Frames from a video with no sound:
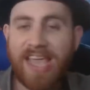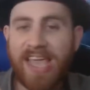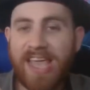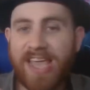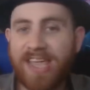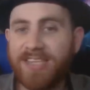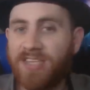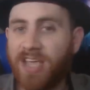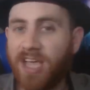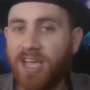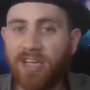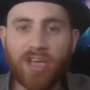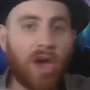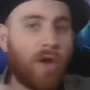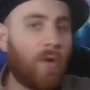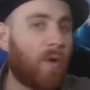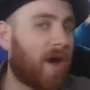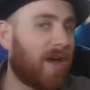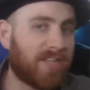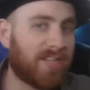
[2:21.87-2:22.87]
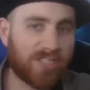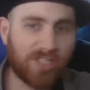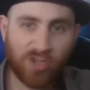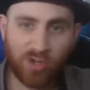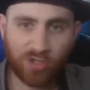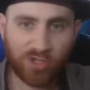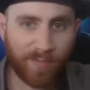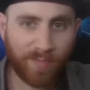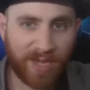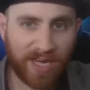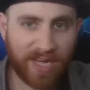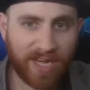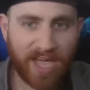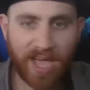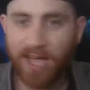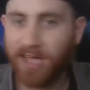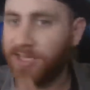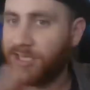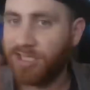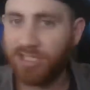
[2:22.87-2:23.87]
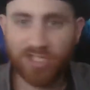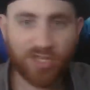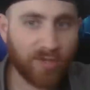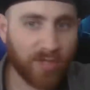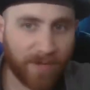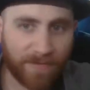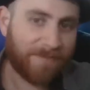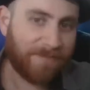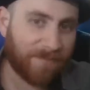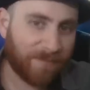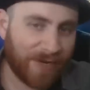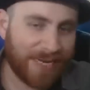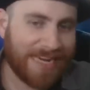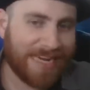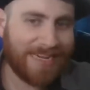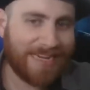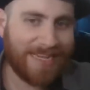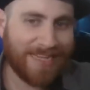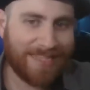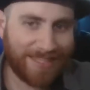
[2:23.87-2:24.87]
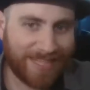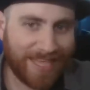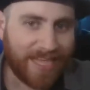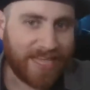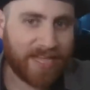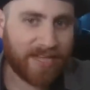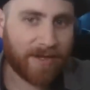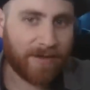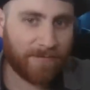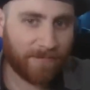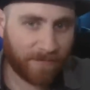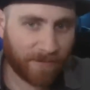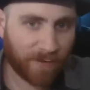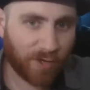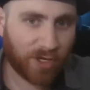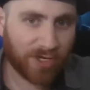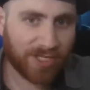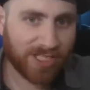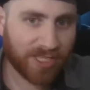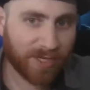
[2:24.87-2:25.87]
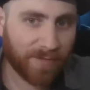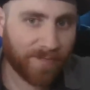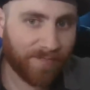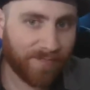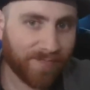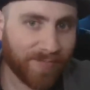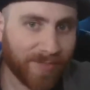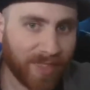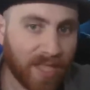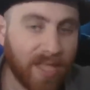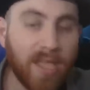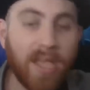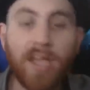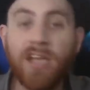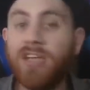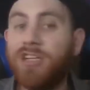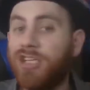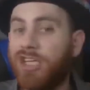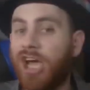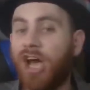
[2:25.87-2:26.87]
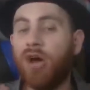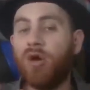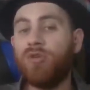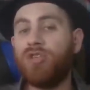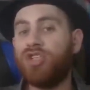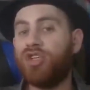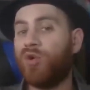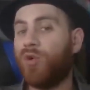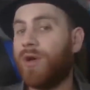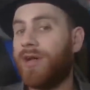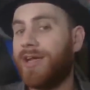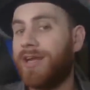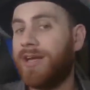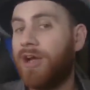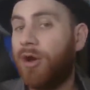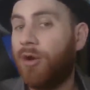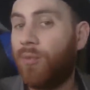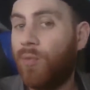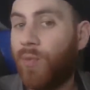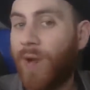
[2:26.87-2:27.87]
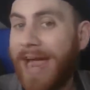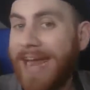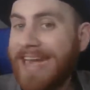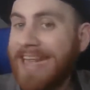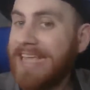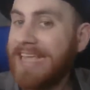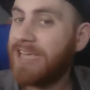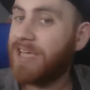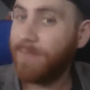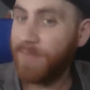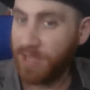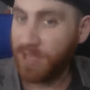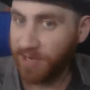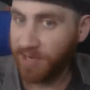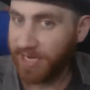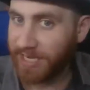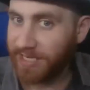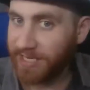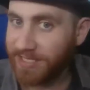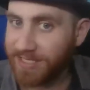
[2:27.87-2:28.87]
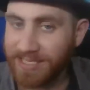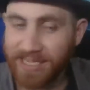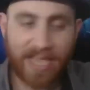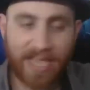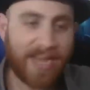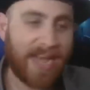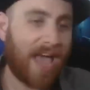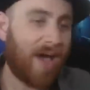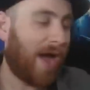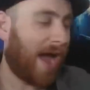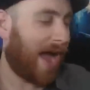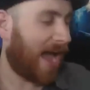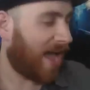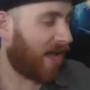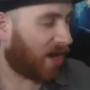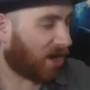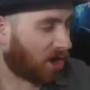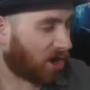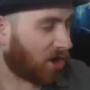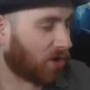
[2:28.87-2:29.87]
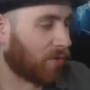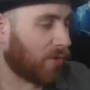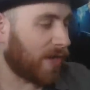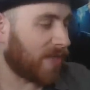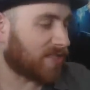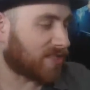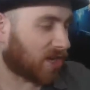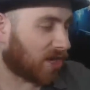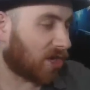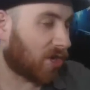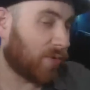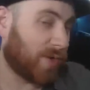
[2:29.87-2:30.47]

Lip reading: is go onto social media, do the free thing first. Go join writing communities. Now, I always